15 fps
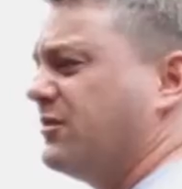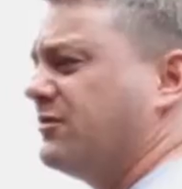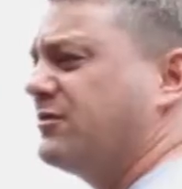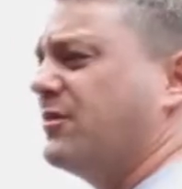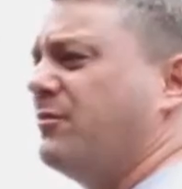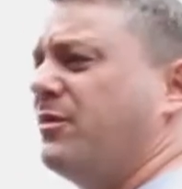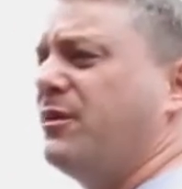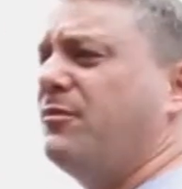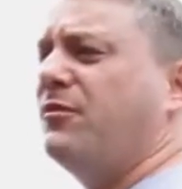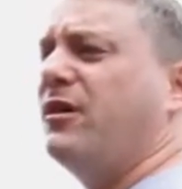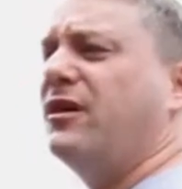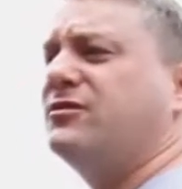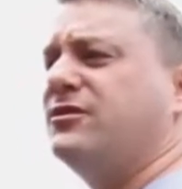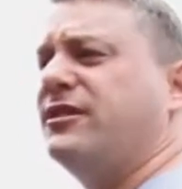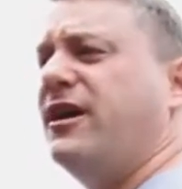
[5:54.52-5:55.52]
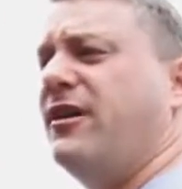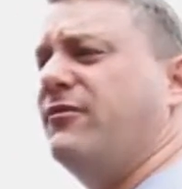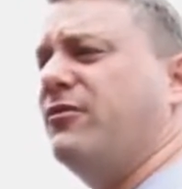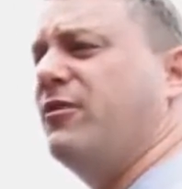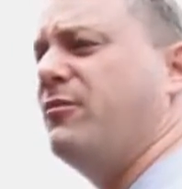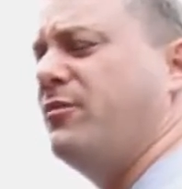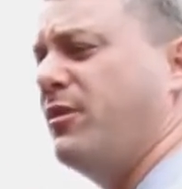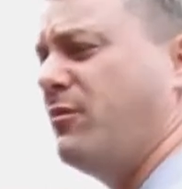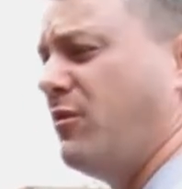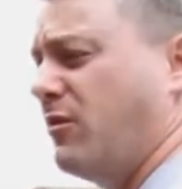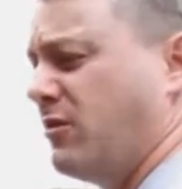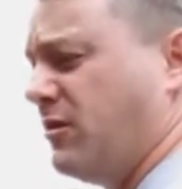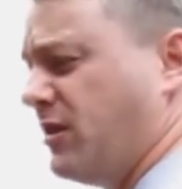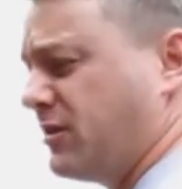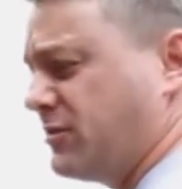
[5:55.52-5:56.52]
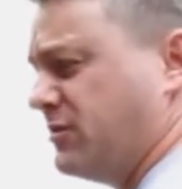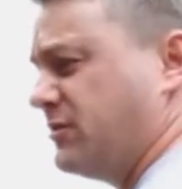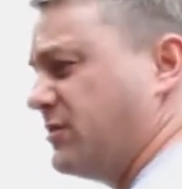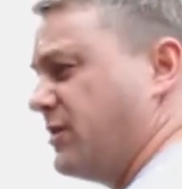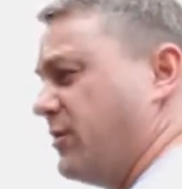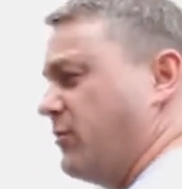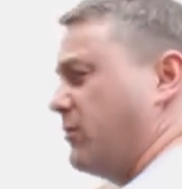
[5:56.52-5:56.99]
Some people actually have their own pinball collections and they